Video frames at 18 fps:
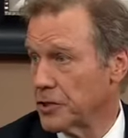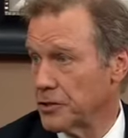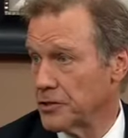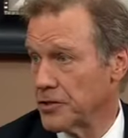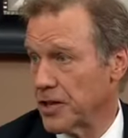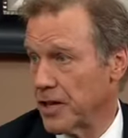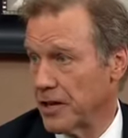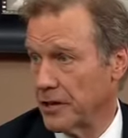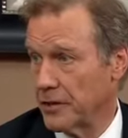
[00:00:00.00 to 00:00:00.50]

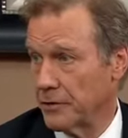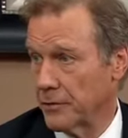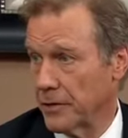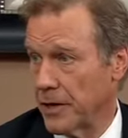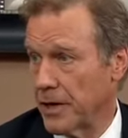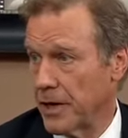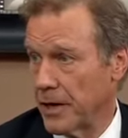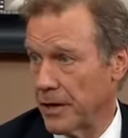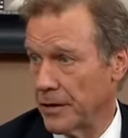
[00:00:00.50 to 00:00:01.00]
inside your
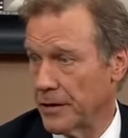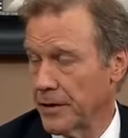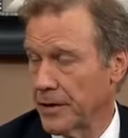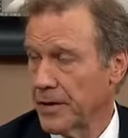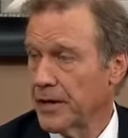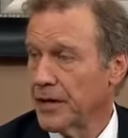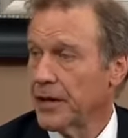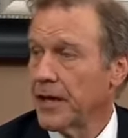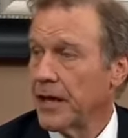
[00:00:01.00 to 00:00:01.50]
head,
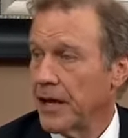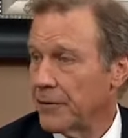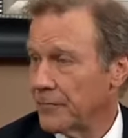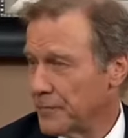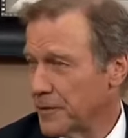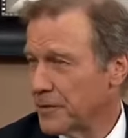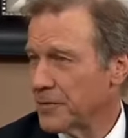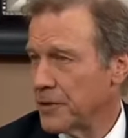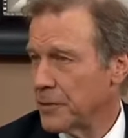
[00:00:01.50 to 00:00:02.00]
and
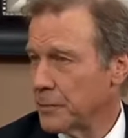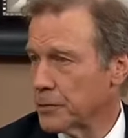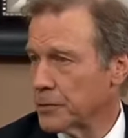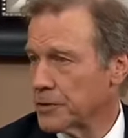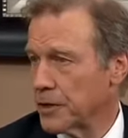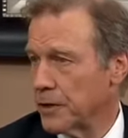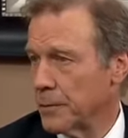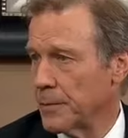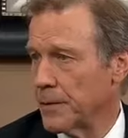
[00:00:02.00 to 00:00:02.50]

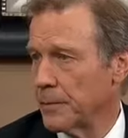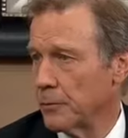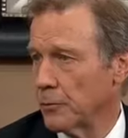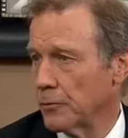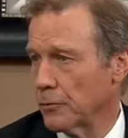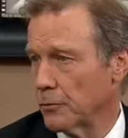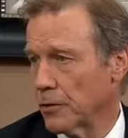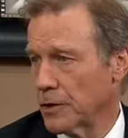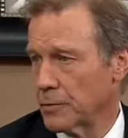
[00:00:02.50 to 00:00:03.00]
15% of people
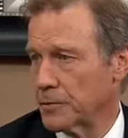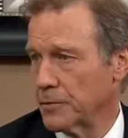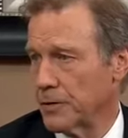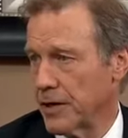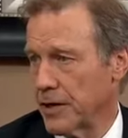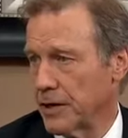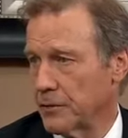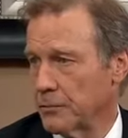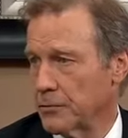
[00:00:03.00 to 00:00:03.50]
with a ruptured
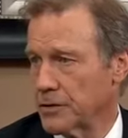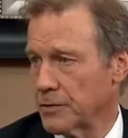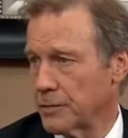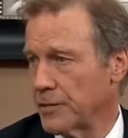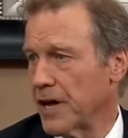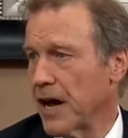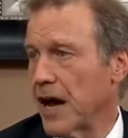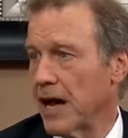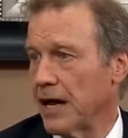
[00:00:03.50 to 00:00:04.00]

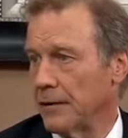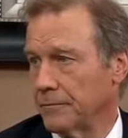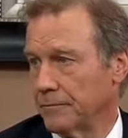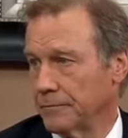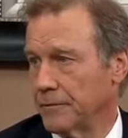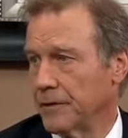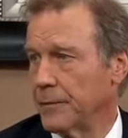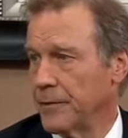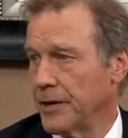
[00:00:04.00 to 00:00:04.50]
aneurysm die
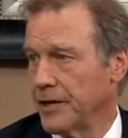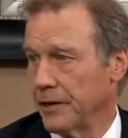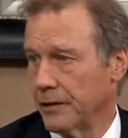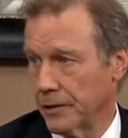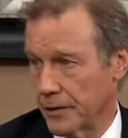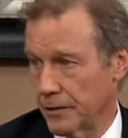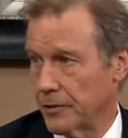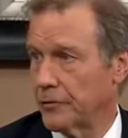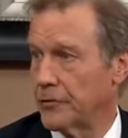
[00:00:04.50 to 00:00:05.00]
immediately. They're